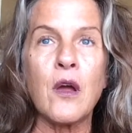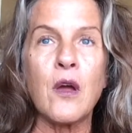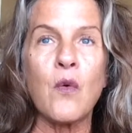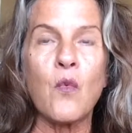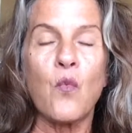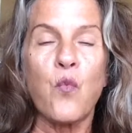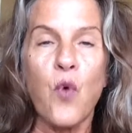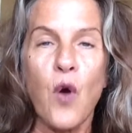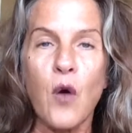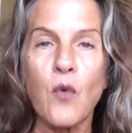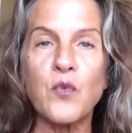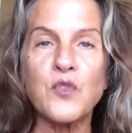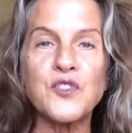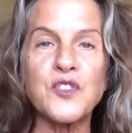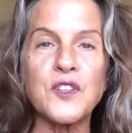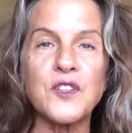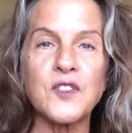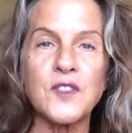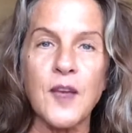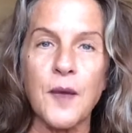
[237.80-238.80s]
what was
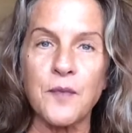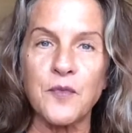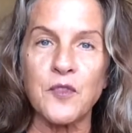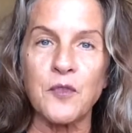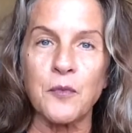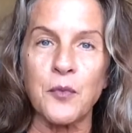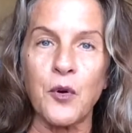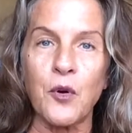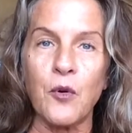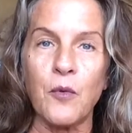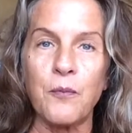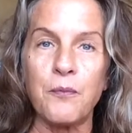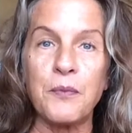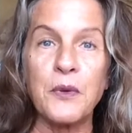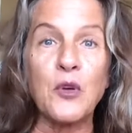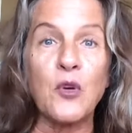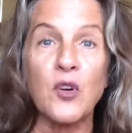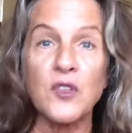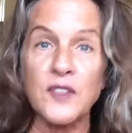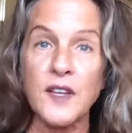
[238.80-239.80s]
acceptable
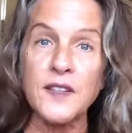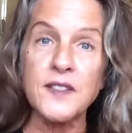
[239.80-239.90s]
because I